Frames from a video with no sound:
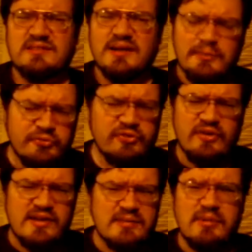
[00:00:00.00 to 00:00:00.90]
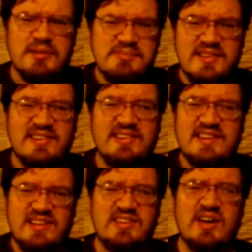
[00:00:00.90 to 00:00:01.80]
I'm sorry, in my opinion,
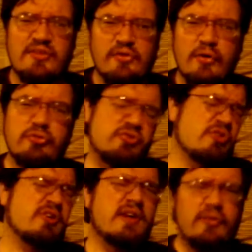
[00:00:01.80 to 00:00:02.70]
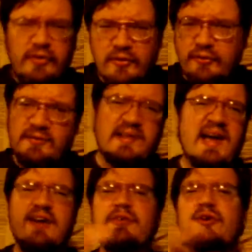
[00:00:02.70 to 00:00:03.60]
he does. Oh, sure, he'll
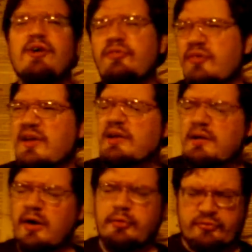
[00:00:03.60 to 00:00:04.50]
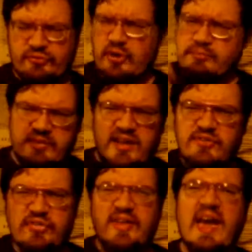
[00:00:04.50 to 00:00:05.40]
layer it on saying, oh, it's not me, it's
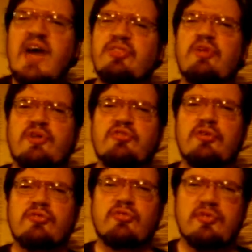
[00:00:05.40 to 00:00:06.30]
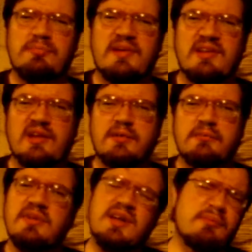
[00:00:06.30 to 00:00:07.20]
the Catholic Church's opinion.
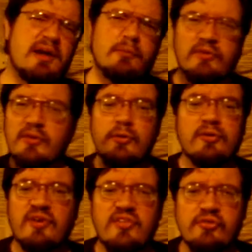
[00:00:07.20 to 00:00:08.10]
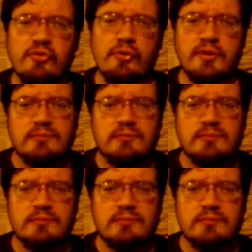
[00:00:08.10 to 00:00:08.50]
Yeah, mate, well, you agreed to do it.